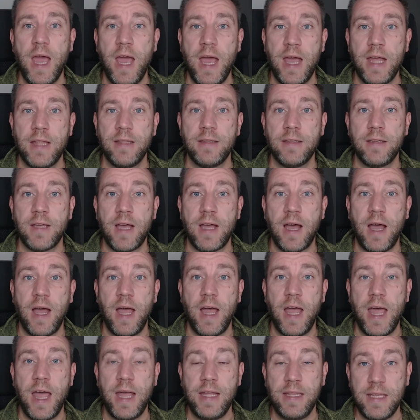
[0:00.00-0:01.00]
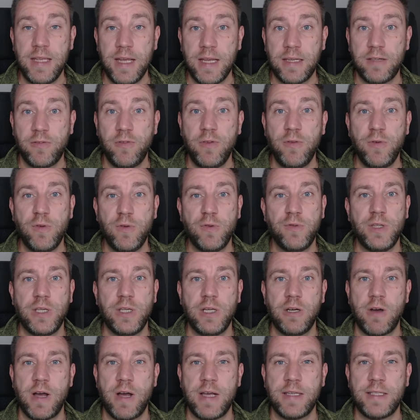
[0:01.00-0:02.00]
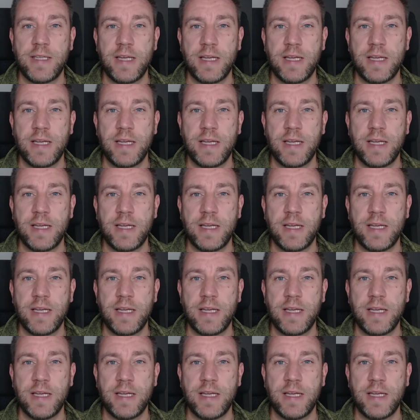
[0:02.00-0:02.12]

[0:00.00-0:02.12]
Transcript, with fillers: And in that review video I